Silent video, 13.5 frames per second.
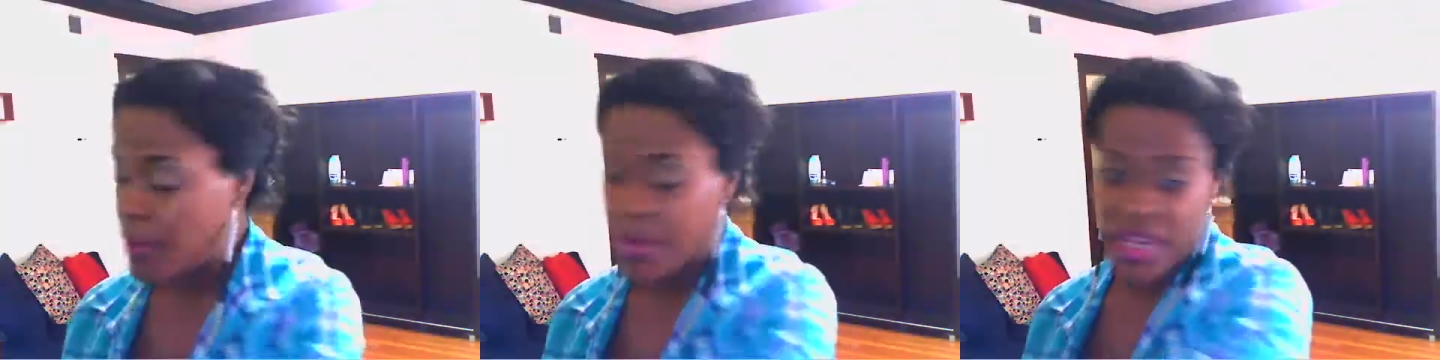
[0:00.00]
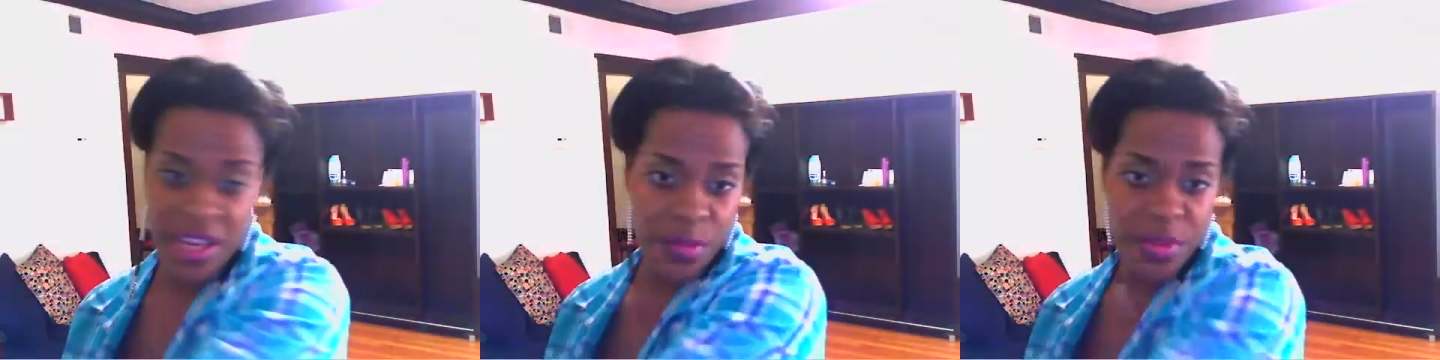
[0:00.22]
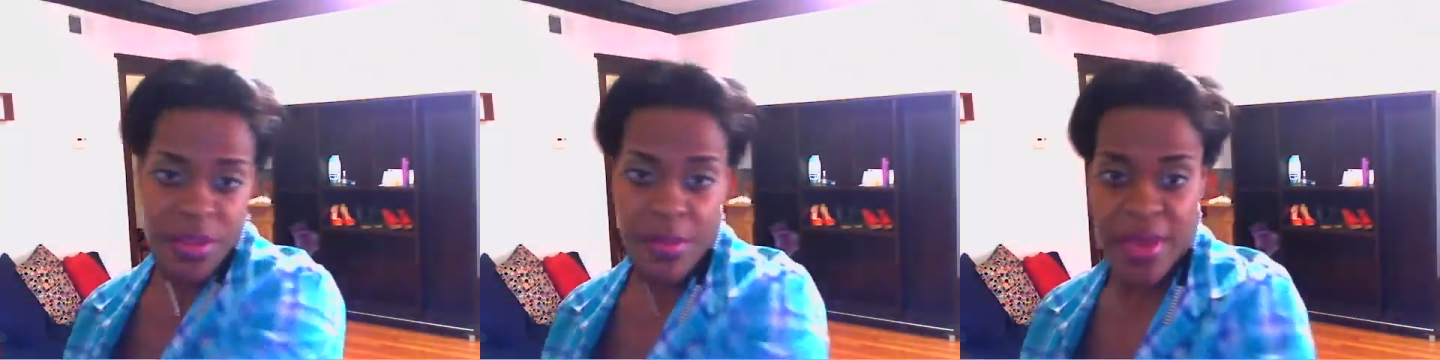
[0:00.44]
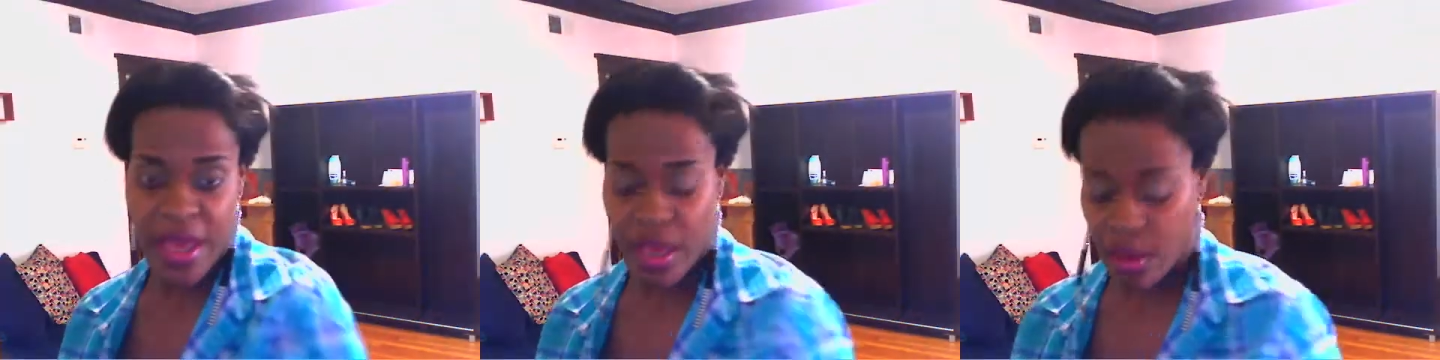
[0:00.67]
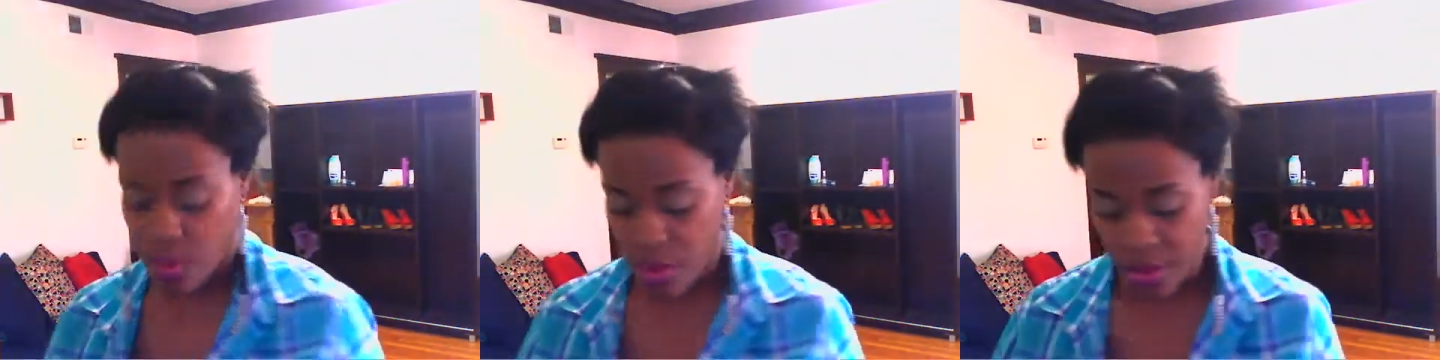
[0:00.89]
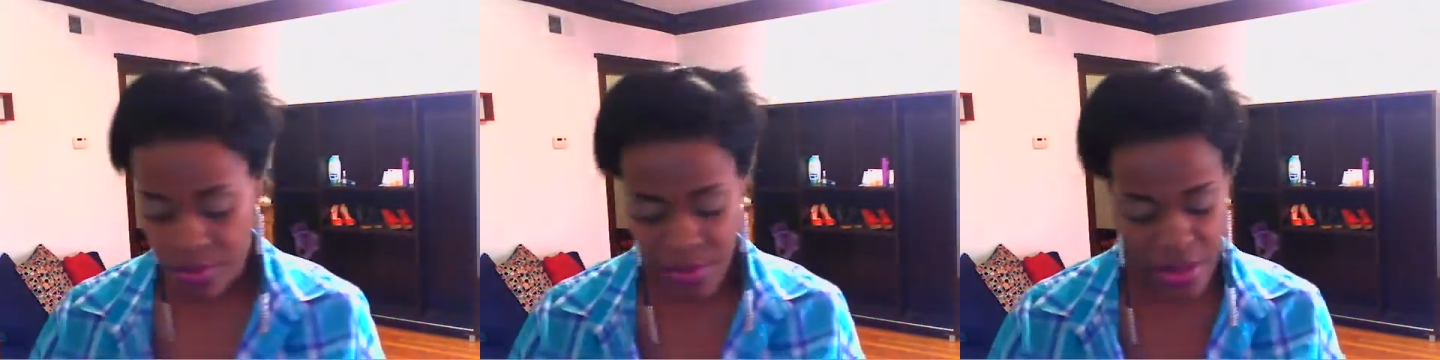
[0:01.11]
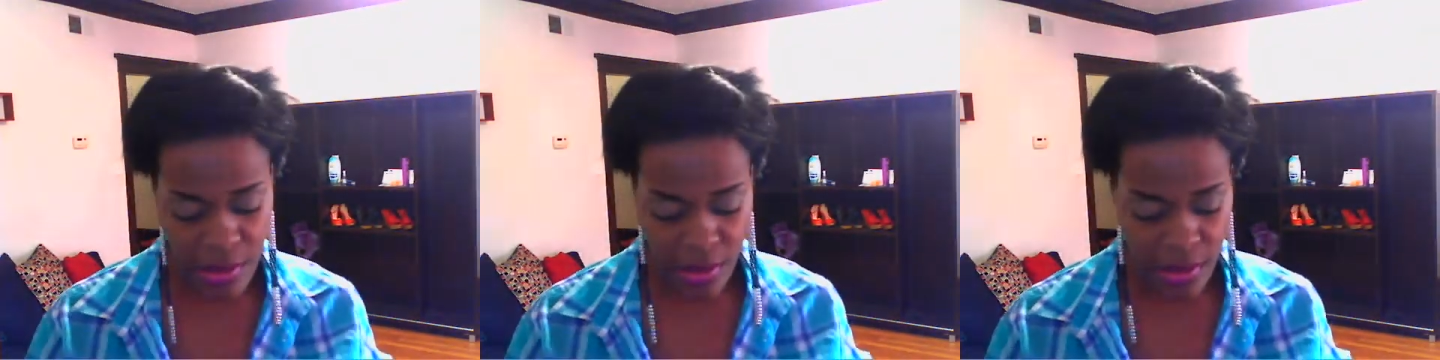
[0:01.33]
But even with the bag
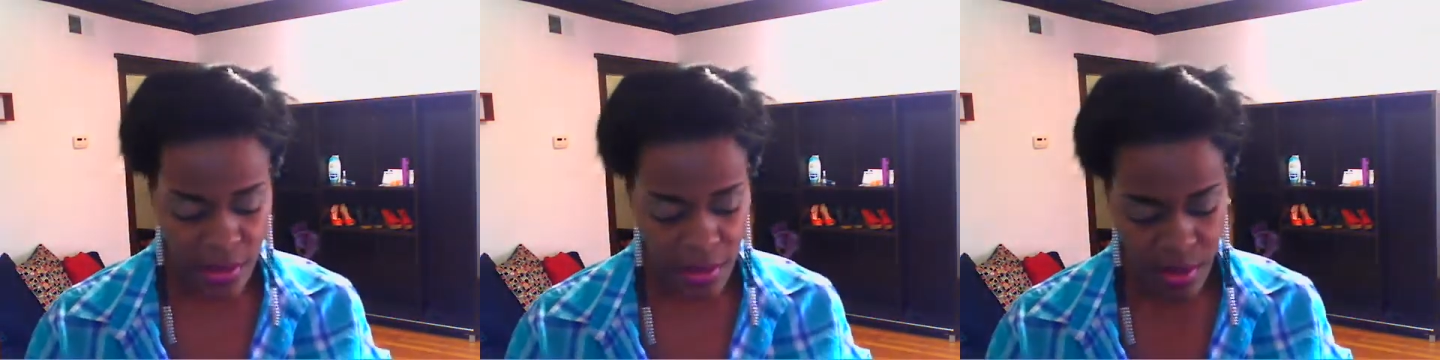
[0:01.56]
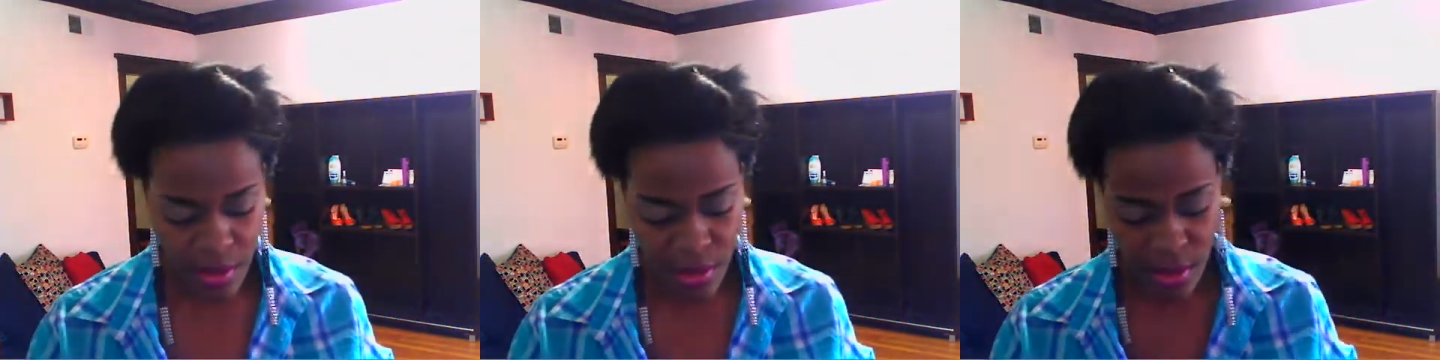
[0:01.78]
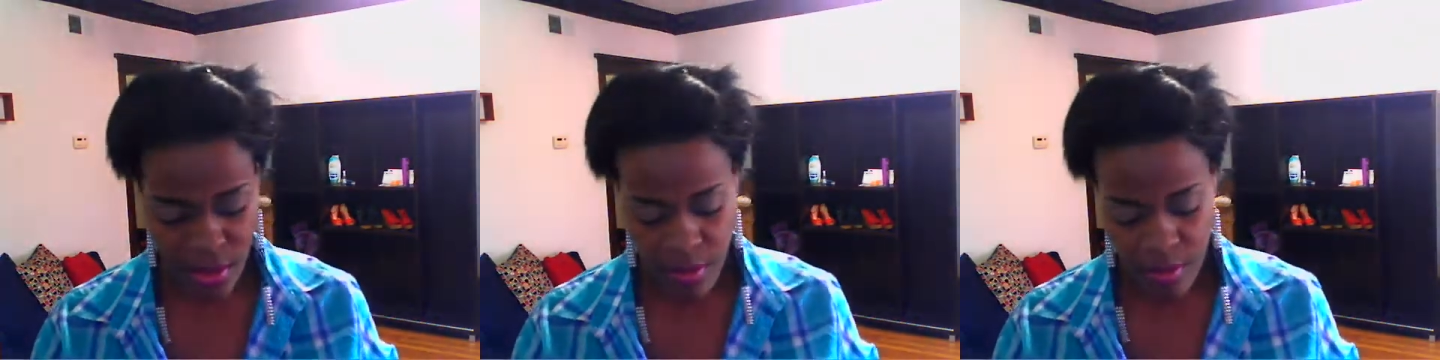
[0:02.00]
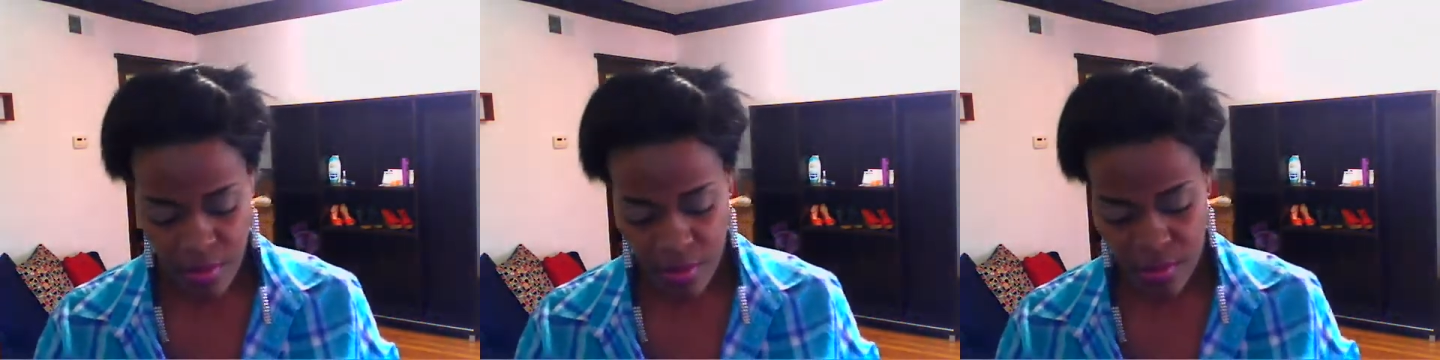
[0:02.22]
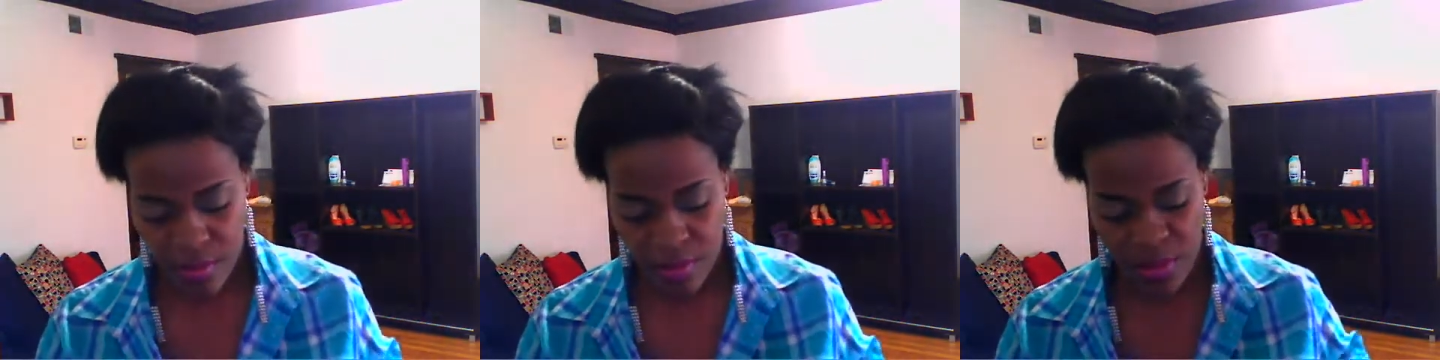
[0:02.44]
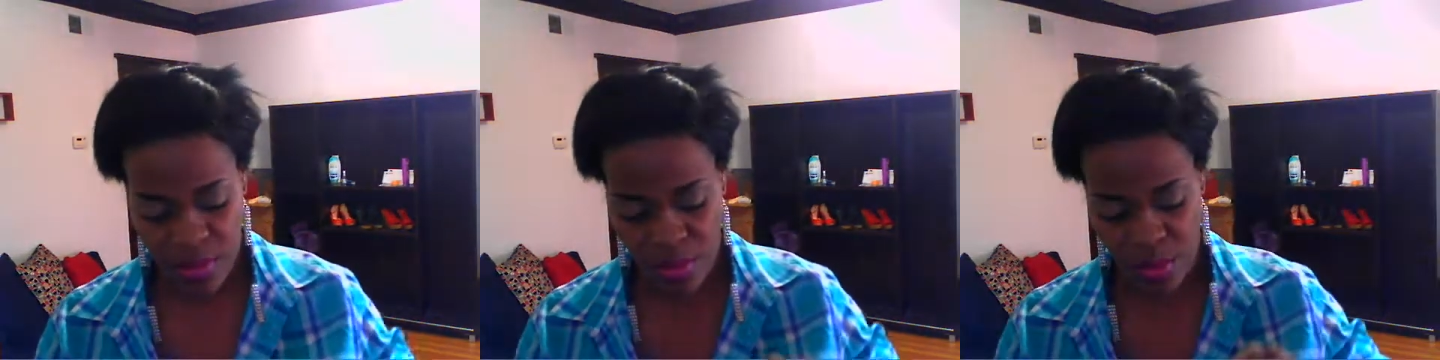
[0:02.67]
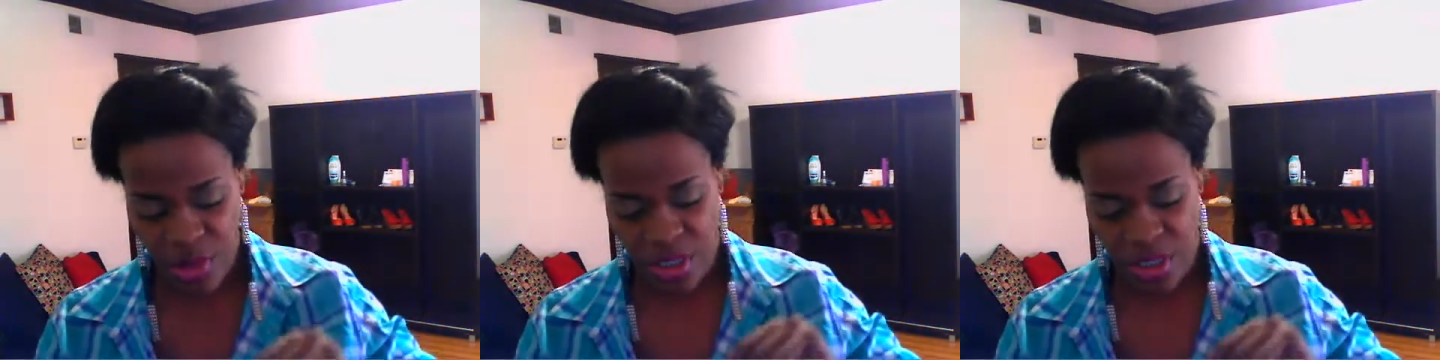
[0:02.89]
ripped, the